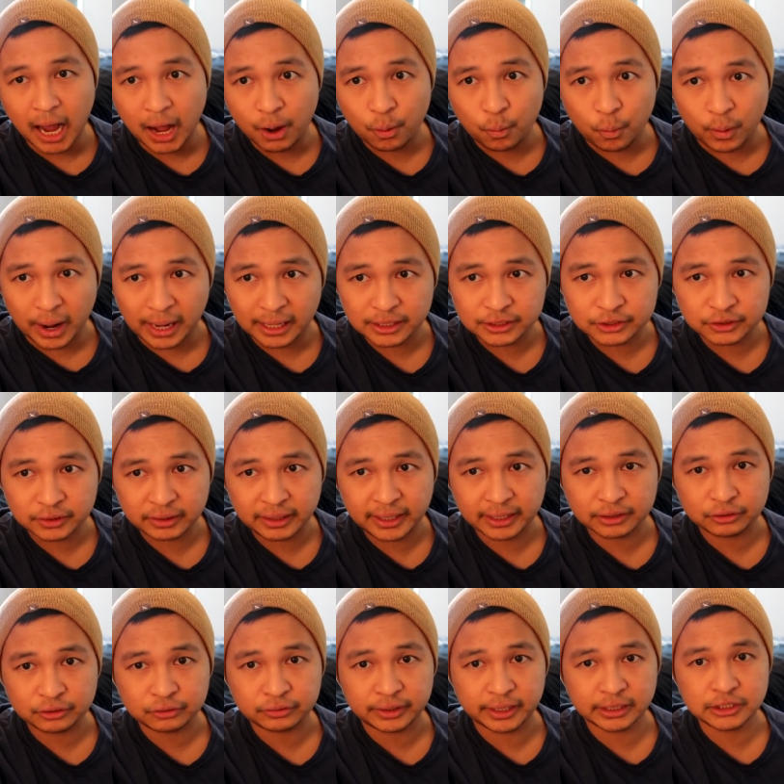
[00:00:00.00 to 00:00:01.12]
a while to
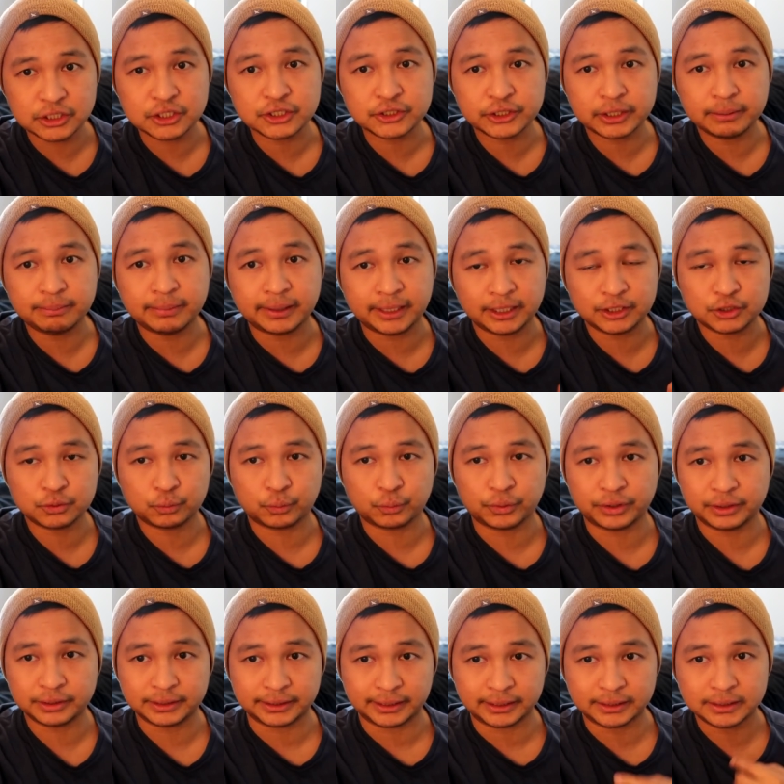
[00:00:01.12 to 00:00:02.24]
get to register, but it's
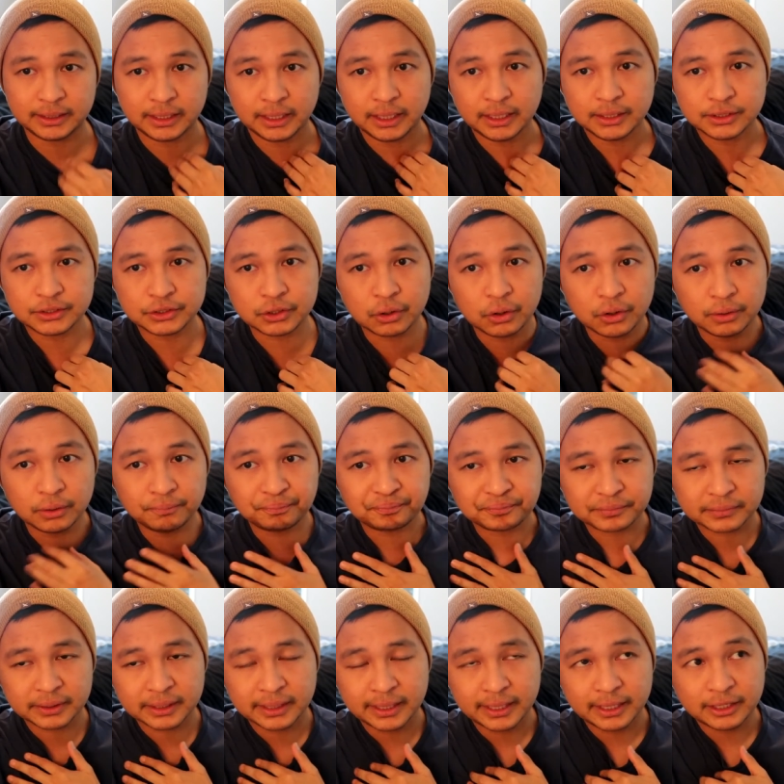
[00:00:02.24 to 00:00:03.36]
worth it. So,
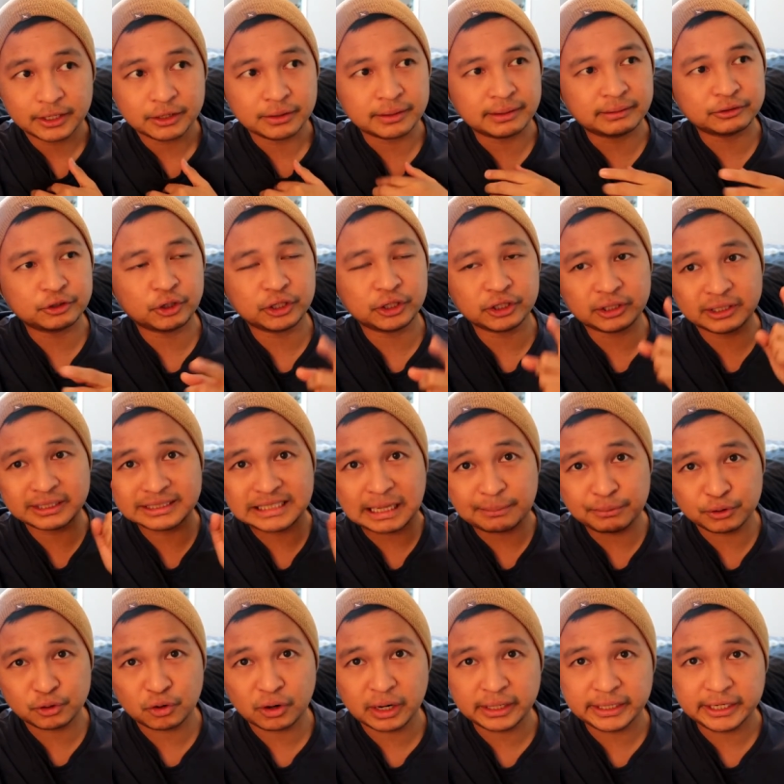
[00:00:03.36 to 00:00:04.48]
tulad na
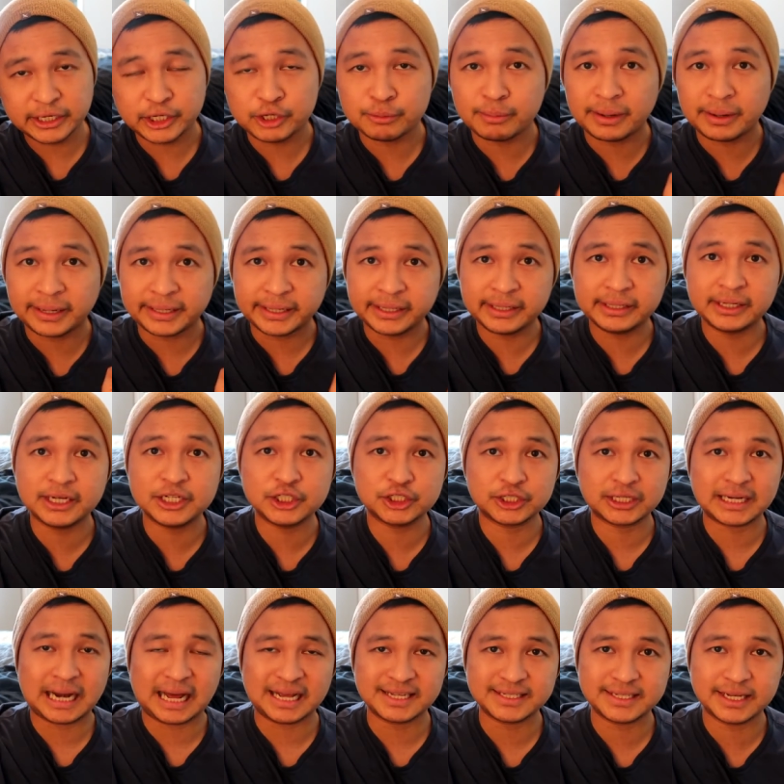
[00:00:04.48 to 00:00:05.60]
sabi ko kanina yung mga English
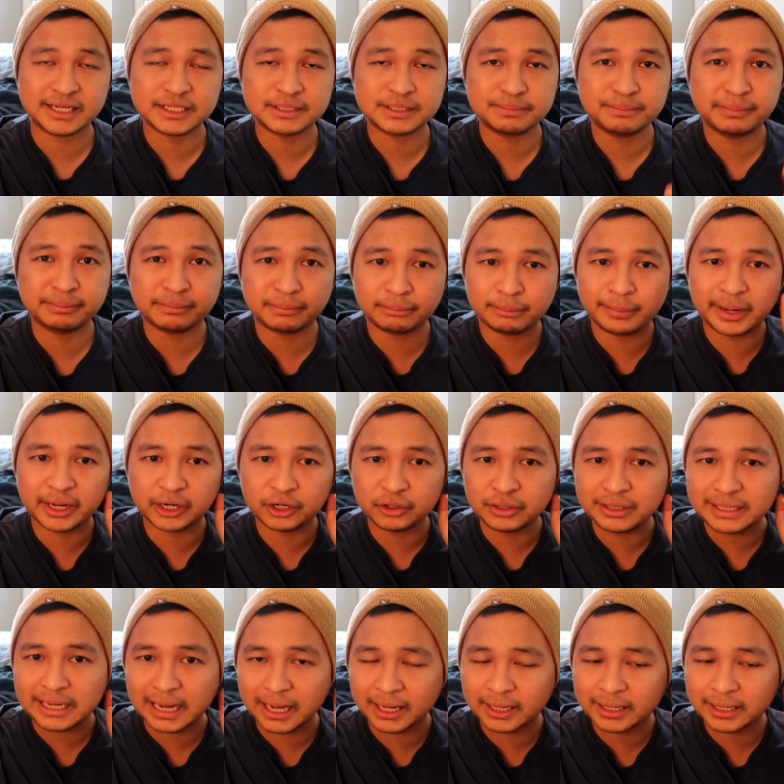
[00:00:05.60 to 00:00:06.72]
classes, meron
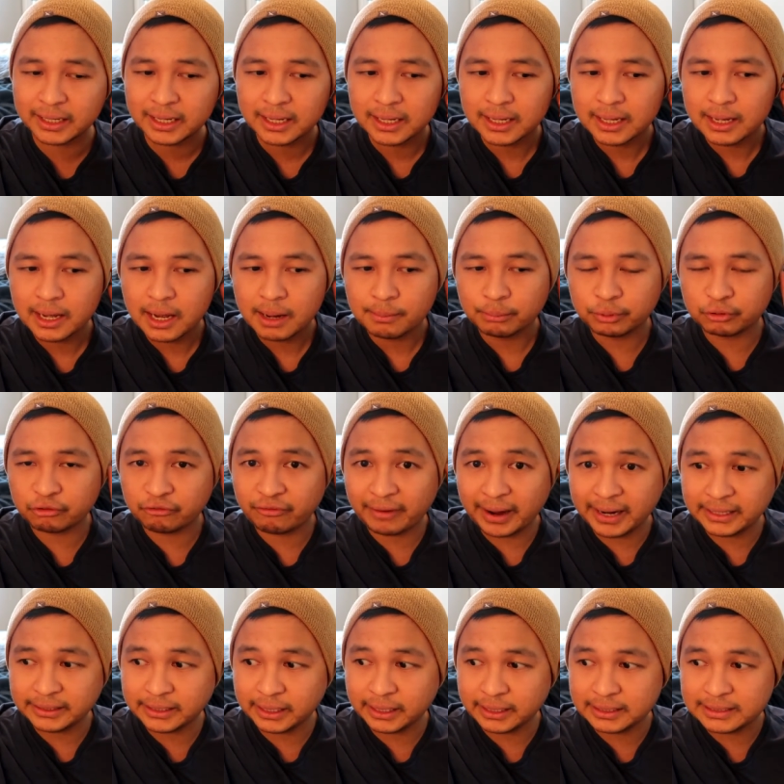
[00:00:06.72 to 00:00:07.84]
yan,
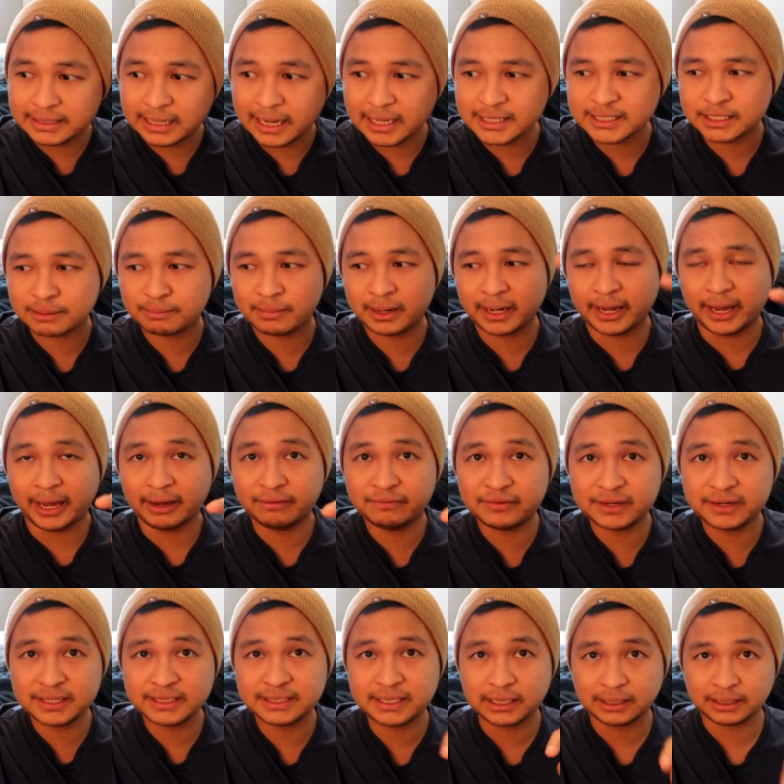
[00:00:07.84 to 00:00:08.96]
provided yan sa mga
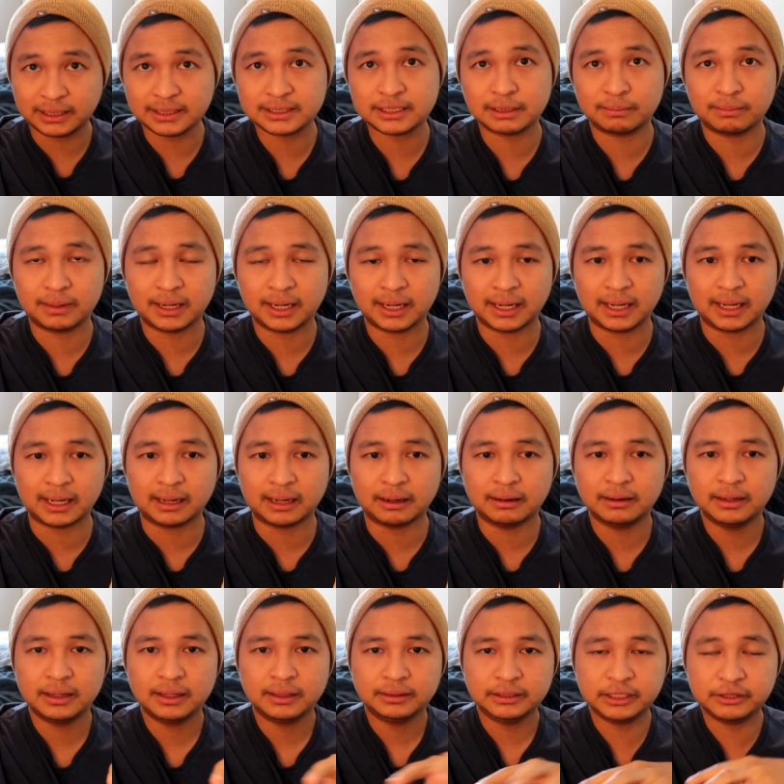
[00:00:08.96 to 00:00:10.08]
every city, sa mga
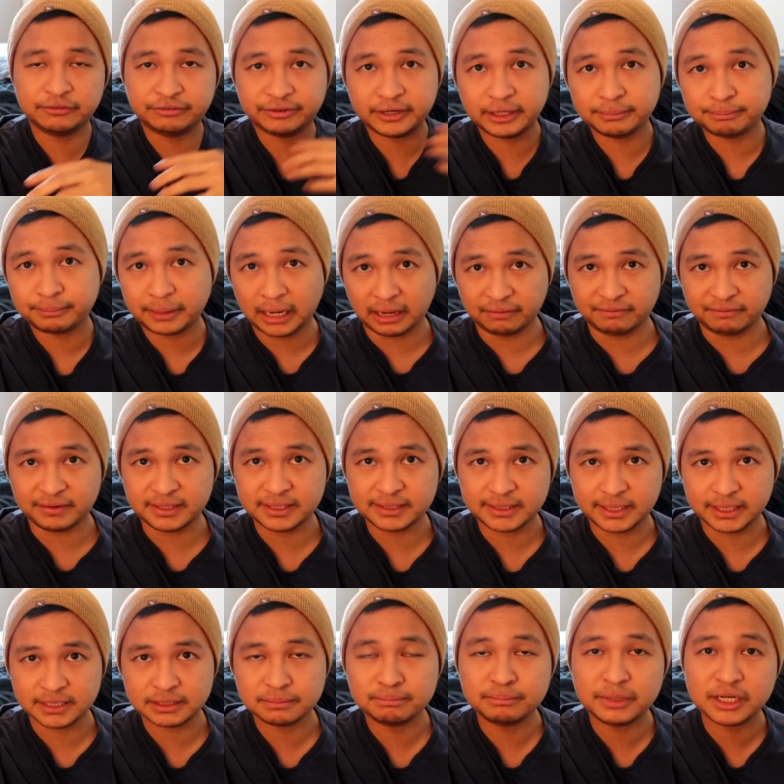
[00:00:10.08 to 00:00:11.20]
different
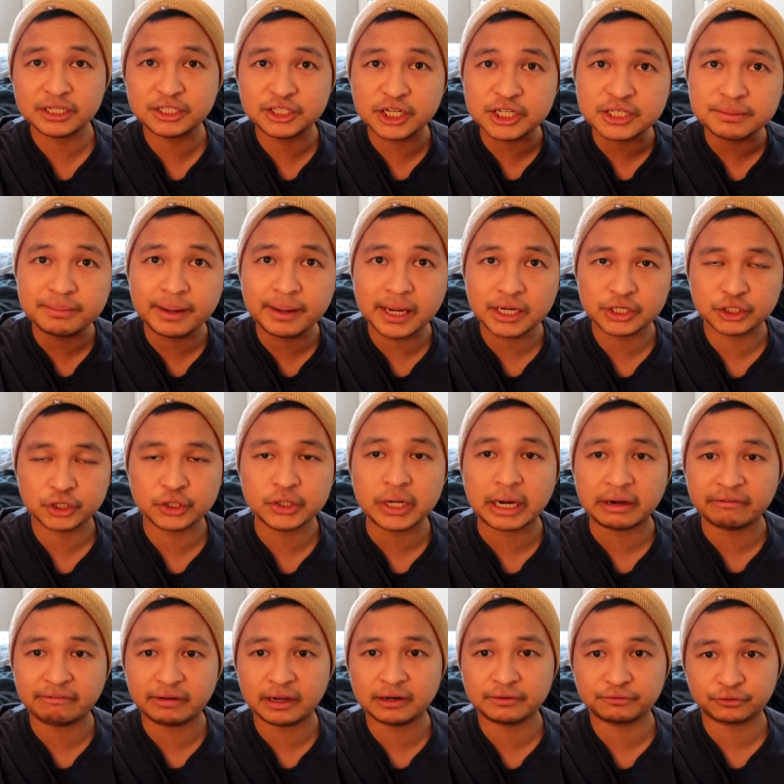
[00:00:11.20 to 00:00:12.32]
provinces. Just make sure you
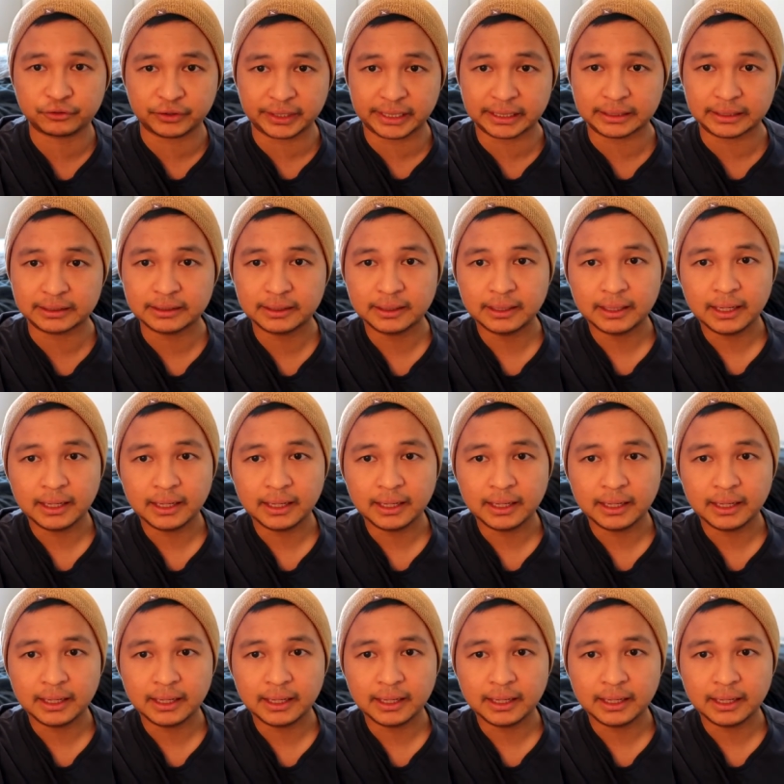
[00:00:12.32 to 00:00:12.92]
avail for it.